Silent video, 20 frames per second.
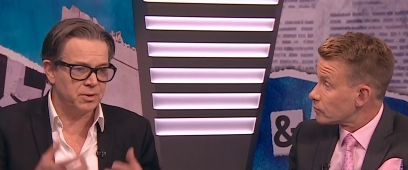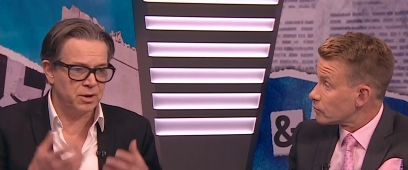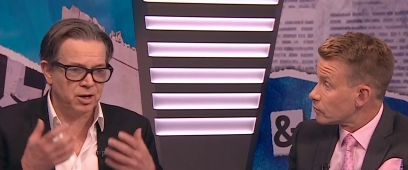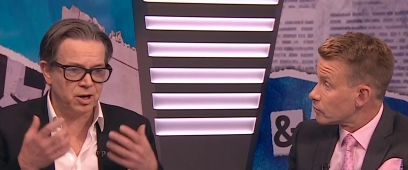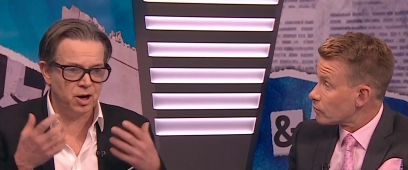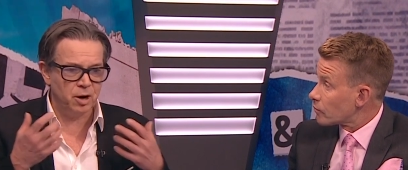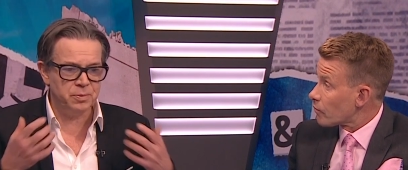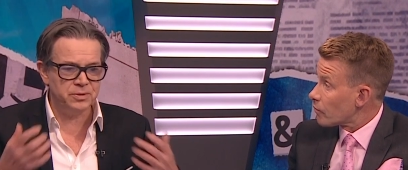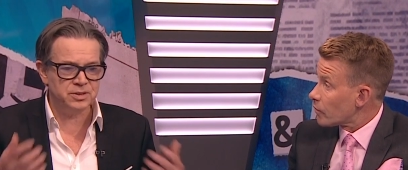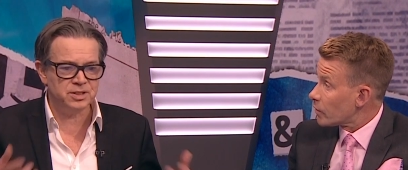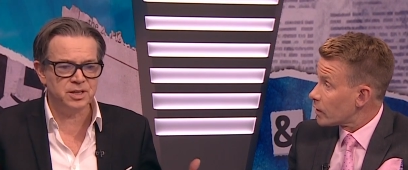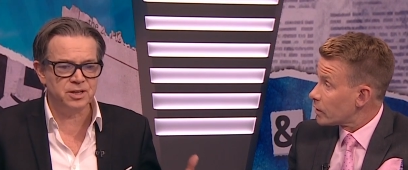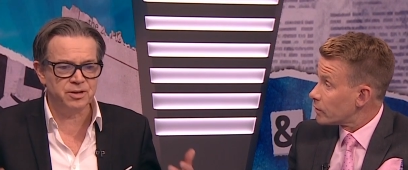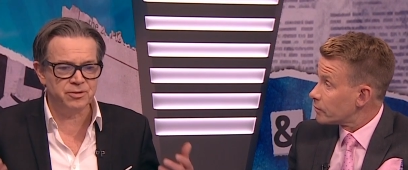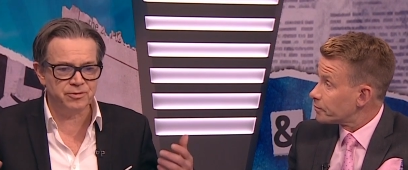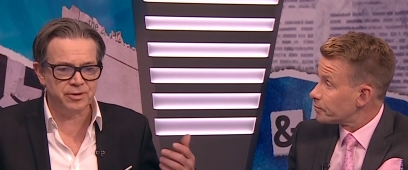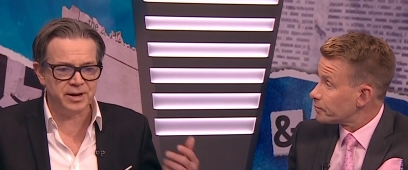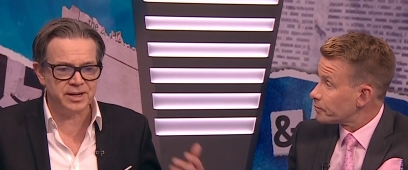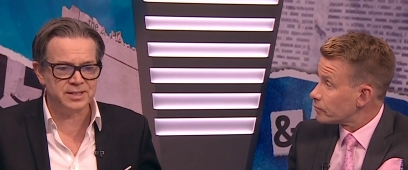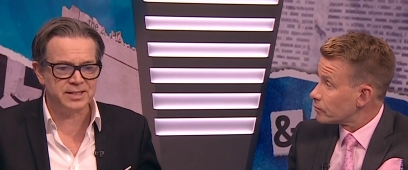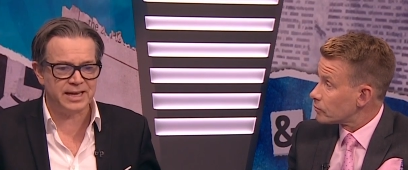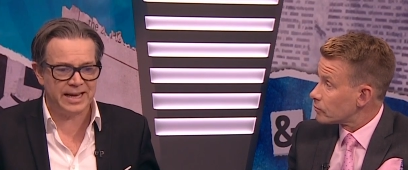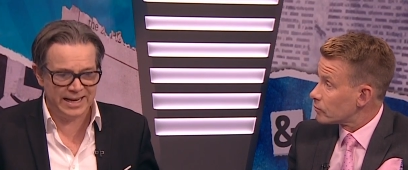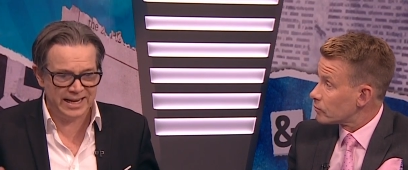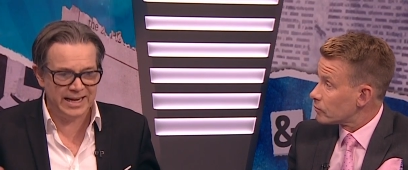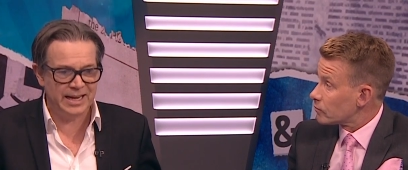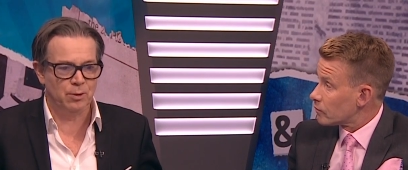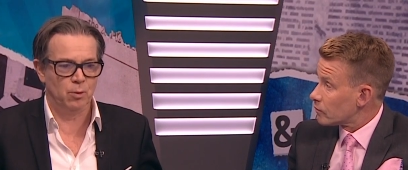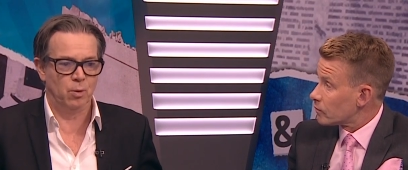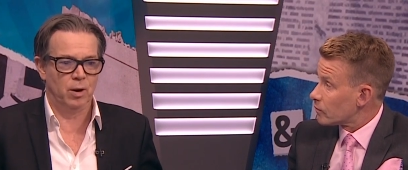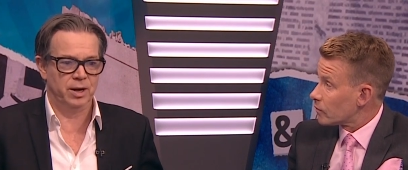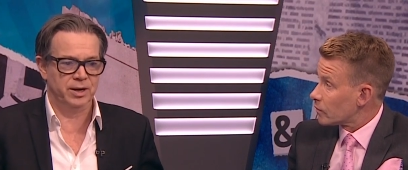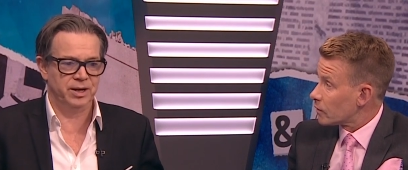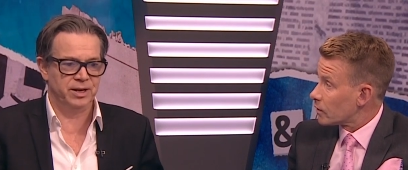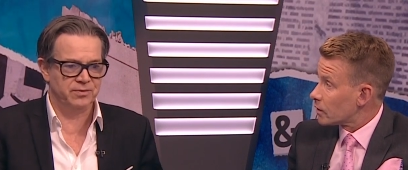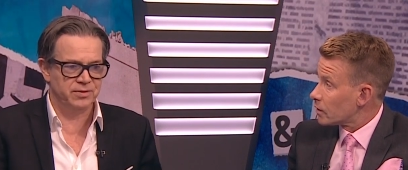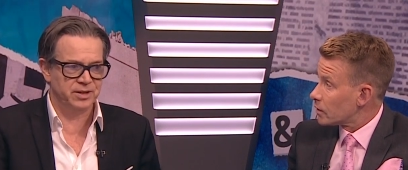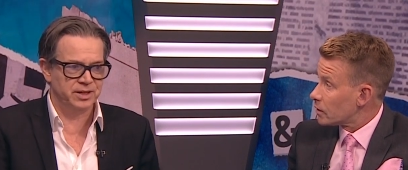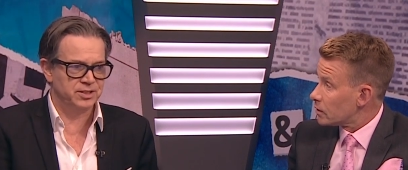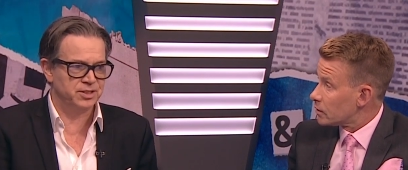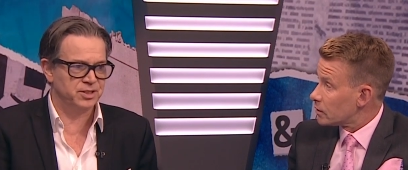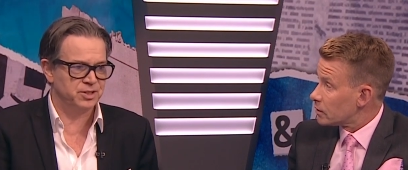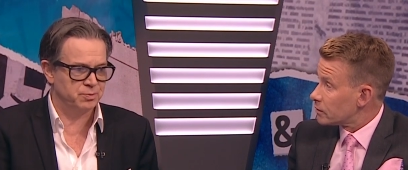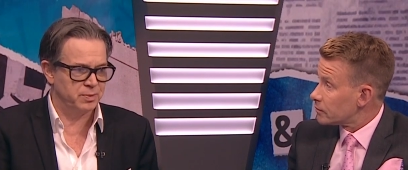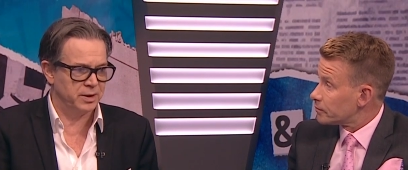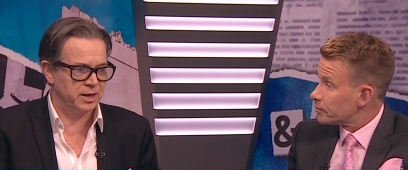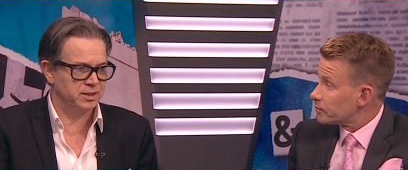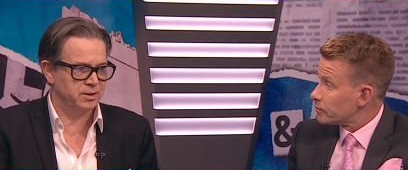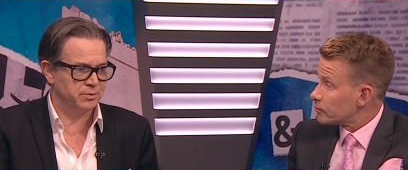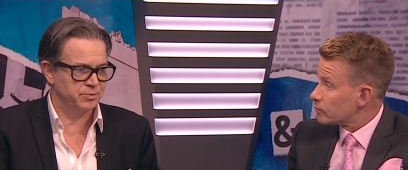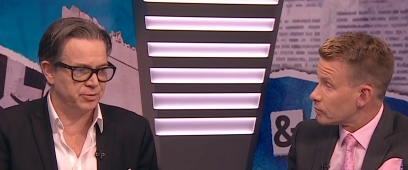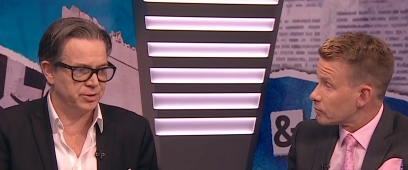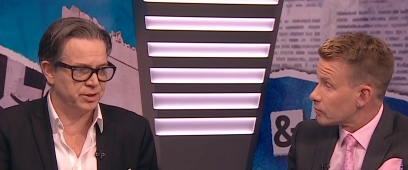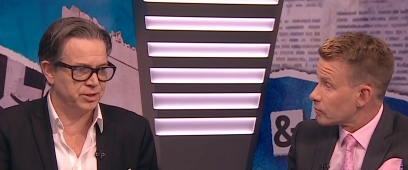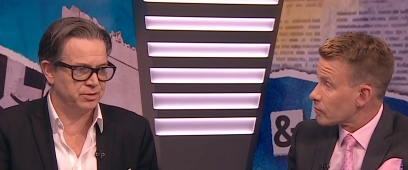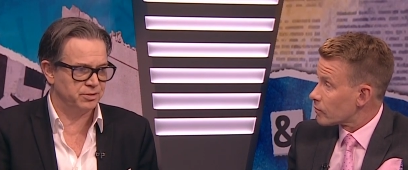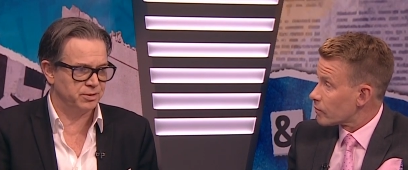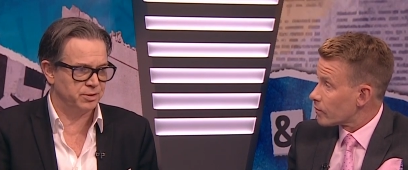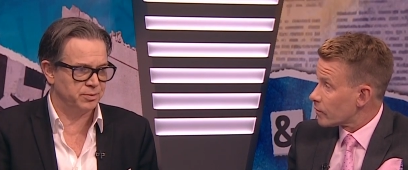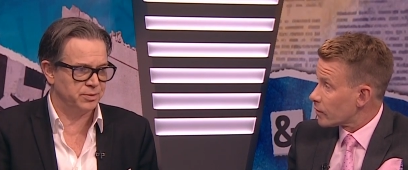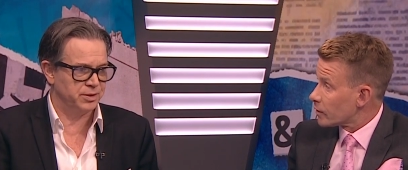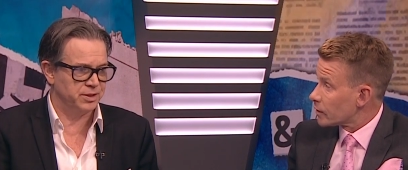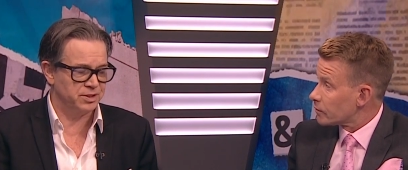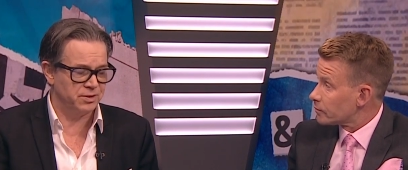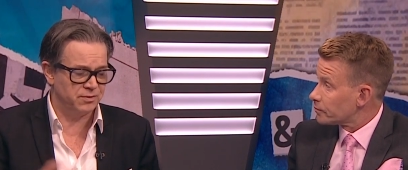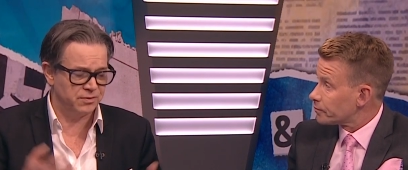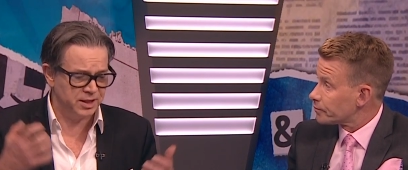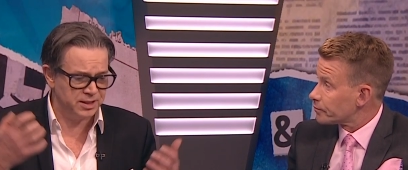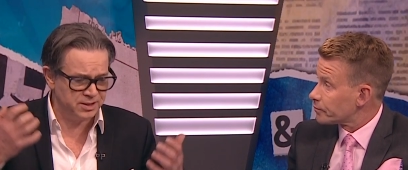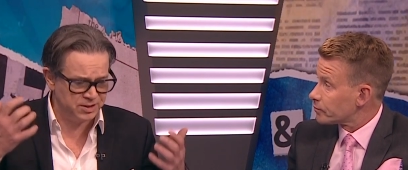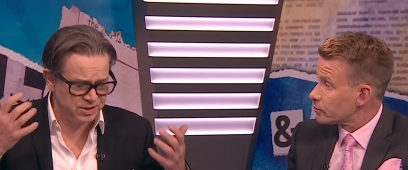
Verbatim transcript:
Speaker 1: Coppers can arrest anyone if they suspect a breach of the peace, if they